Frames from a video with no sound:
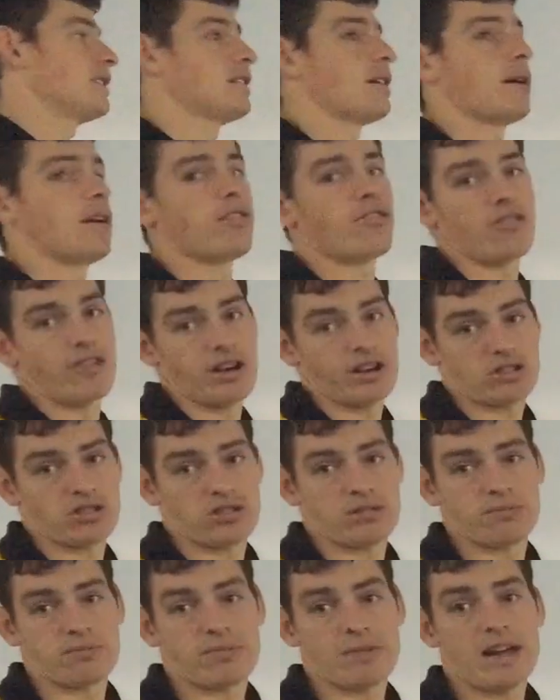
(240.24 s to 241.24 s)
our
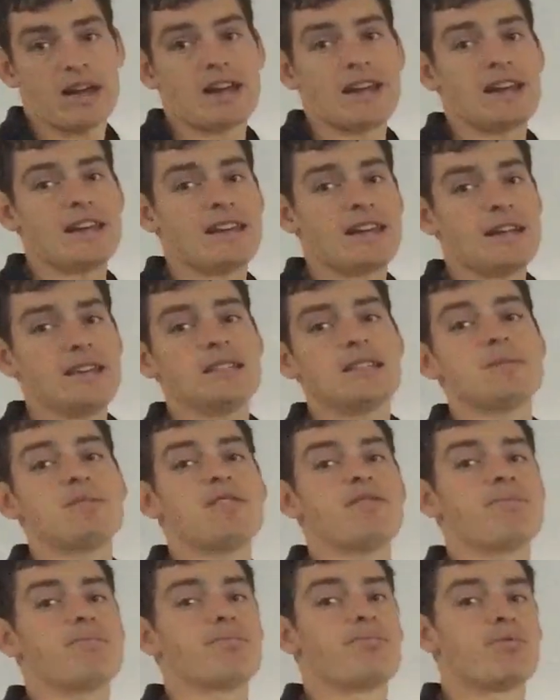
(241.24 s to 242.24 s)
introduction, and it needs to
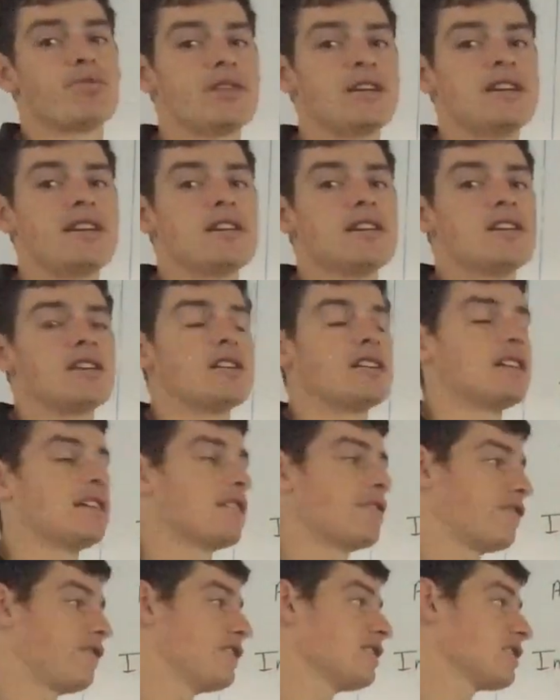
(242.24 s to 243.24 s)
be pretty
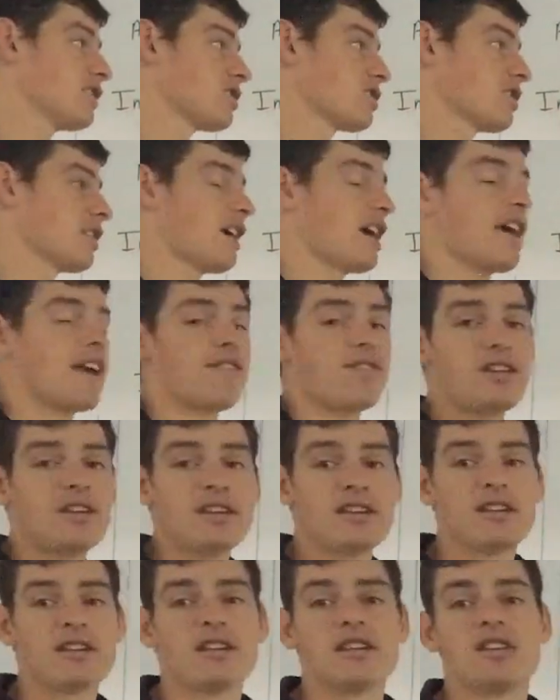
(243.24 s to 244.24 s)
physics
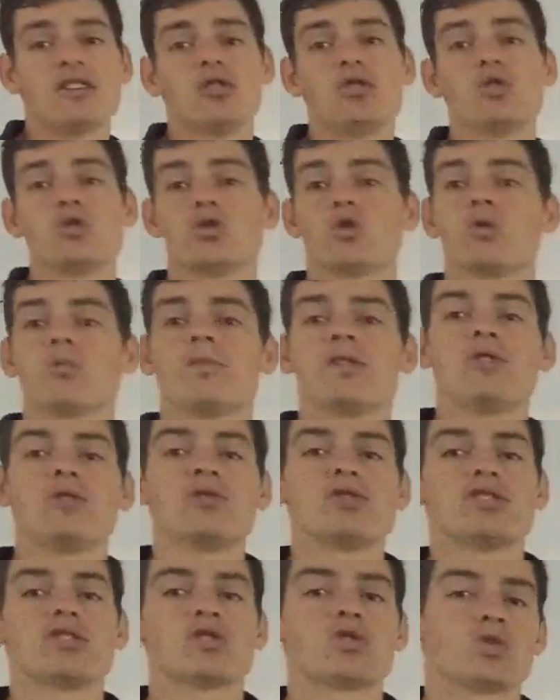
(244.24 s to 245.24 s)
heavy. You should be
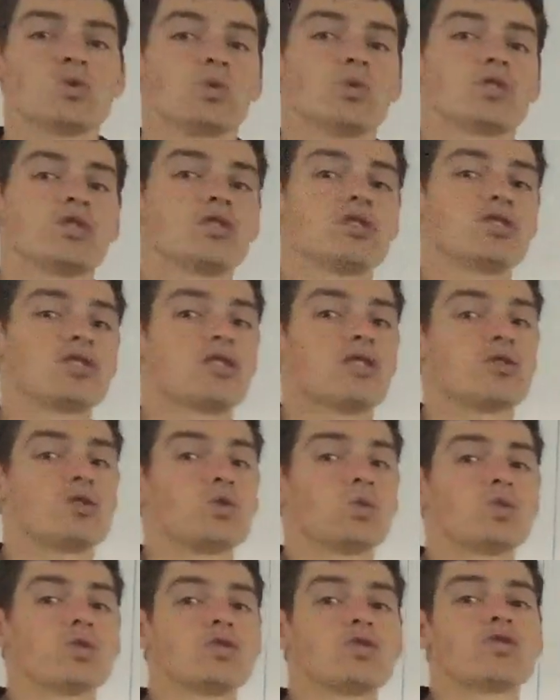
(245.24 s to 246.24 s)
using sources, so
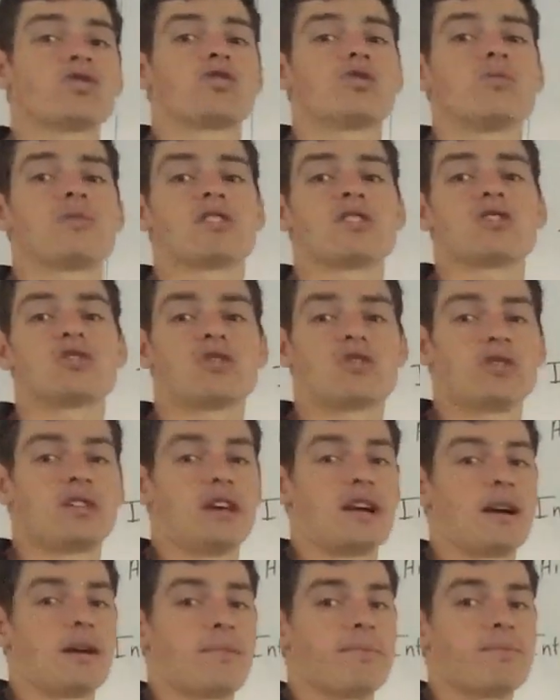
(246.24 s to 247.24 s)
sources from
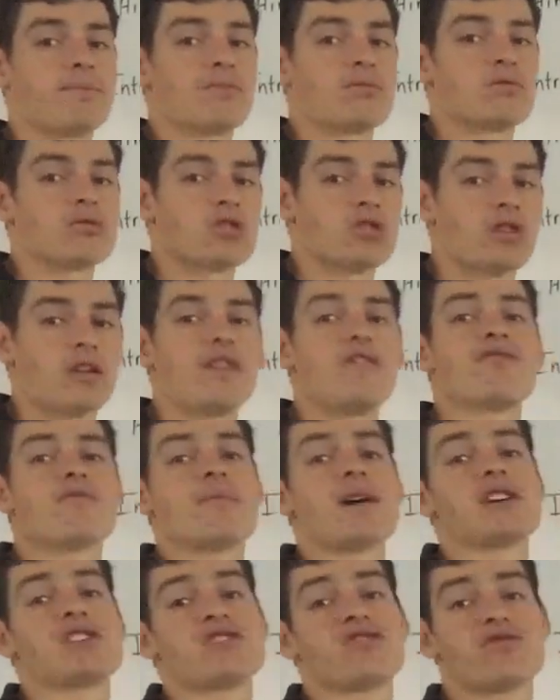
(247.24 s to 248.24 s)

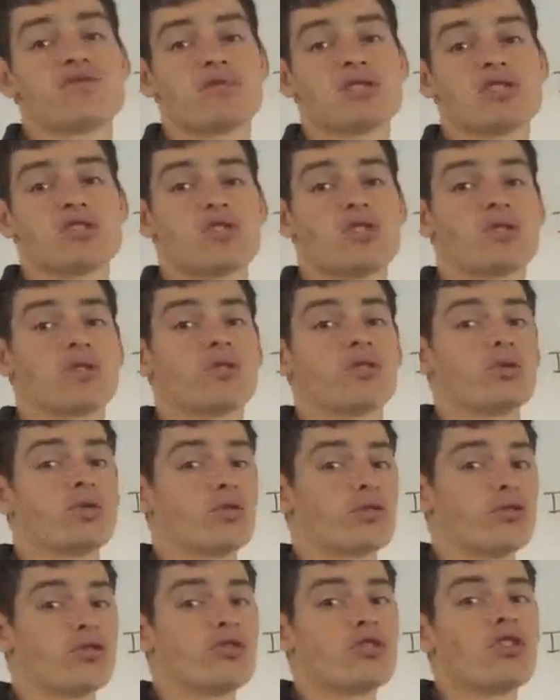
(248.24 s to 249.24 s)
information from external
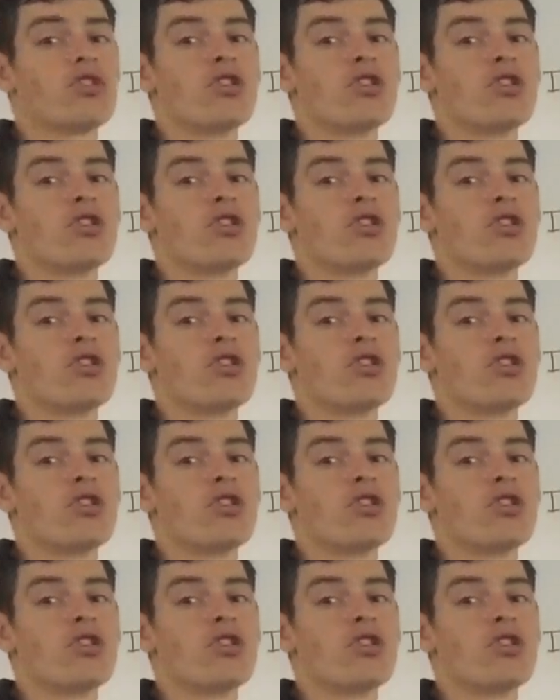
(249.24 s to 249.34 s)
sources,